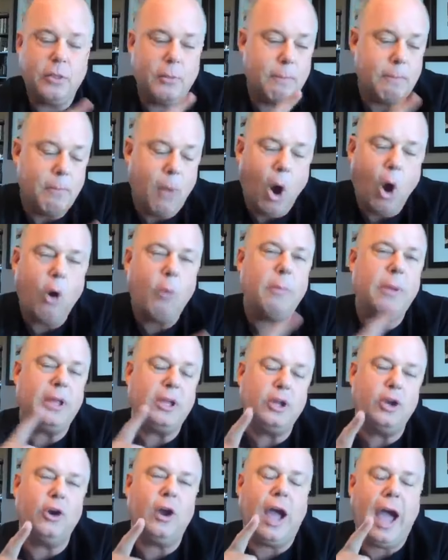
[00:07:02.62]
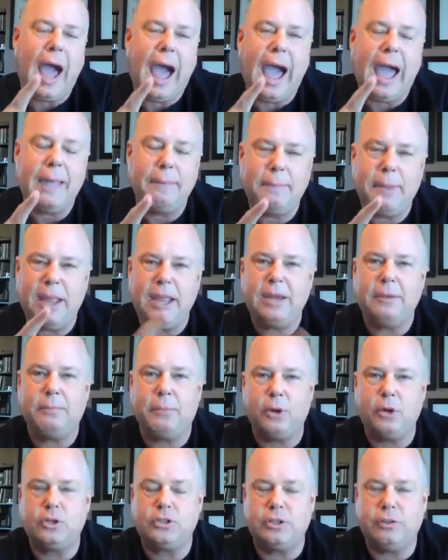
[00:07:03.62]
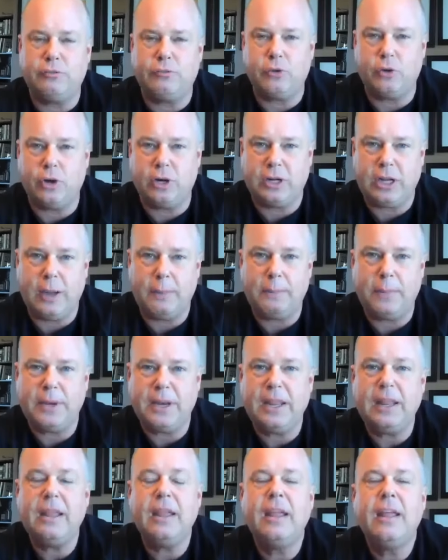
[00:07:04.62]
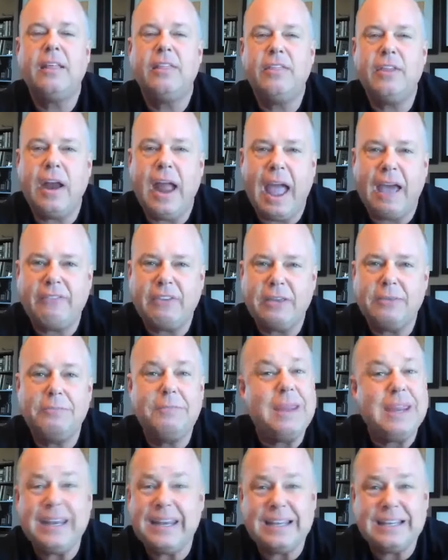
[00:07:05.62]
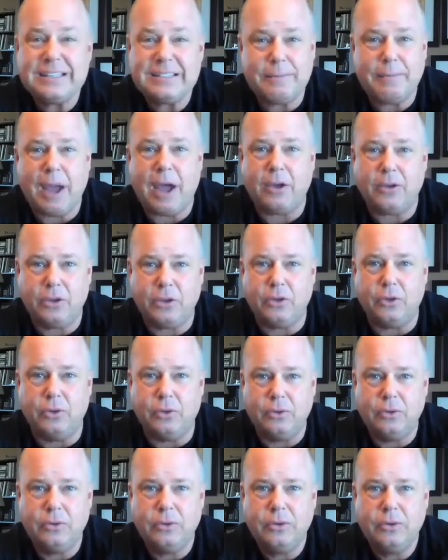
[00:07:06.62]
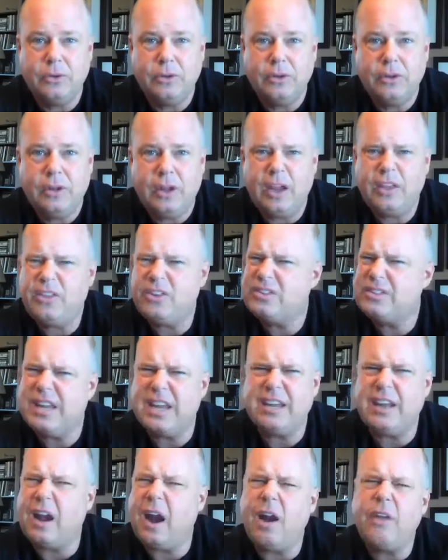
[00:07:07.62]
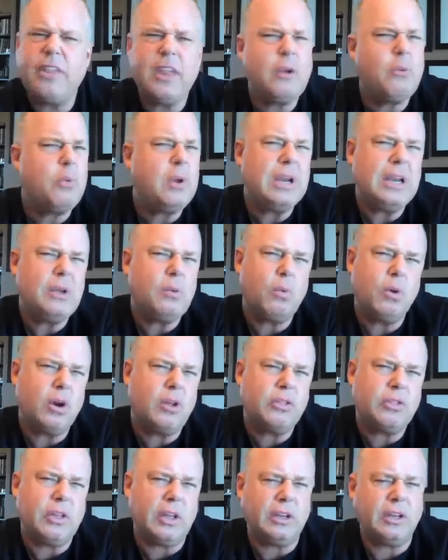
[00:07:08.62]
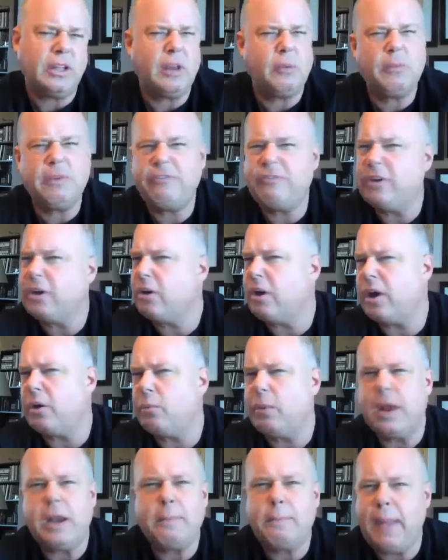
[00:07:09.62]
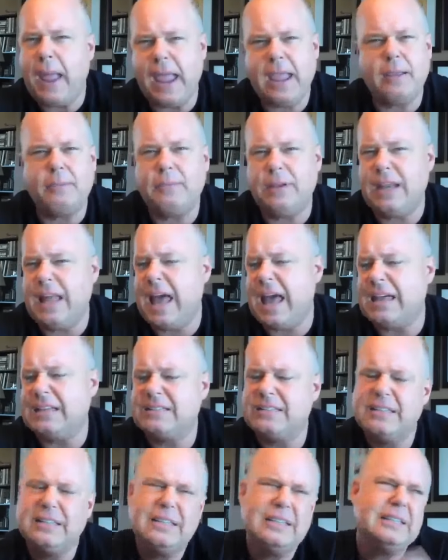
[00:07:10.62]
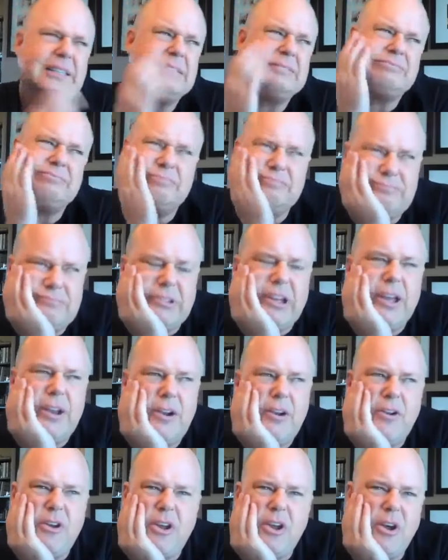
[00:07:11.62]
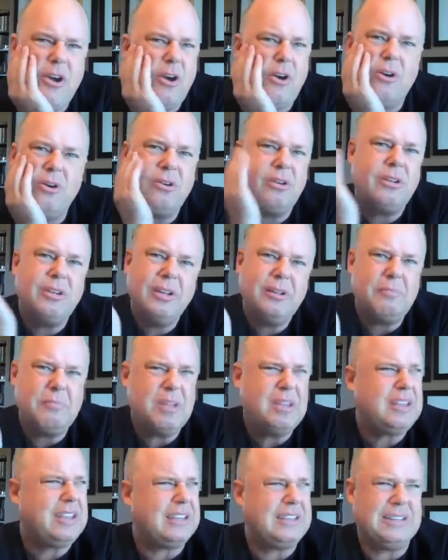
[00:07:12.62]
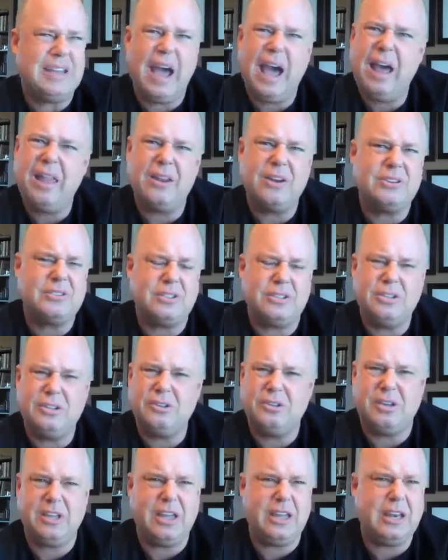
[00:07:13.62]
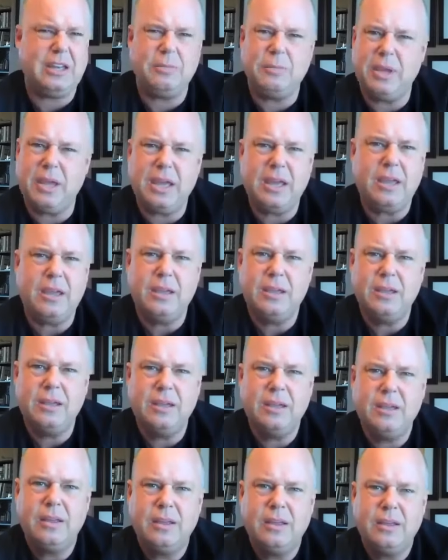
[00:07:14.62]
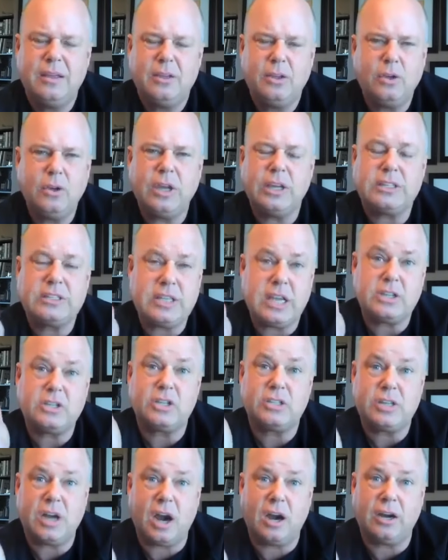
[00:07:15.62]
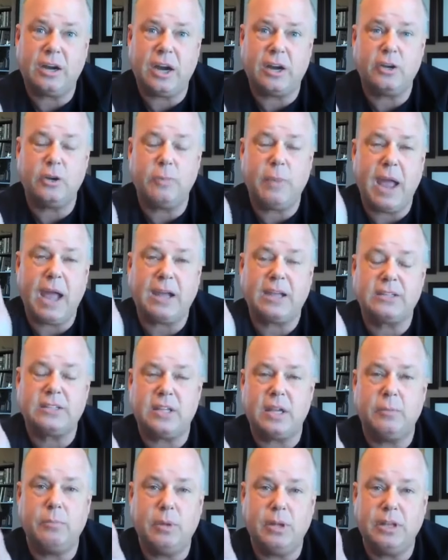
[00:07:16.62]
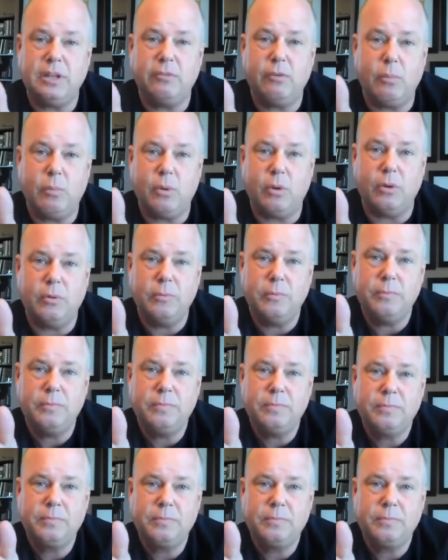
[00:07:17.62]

The moment you're a high-paid person for a company, they're having meetings about you. And they're saying, are they really worth it? Can we figure out a way to pay them less? I don't know. $1 million? Are you kidding me? You get such a target on your back, it's unbelievable.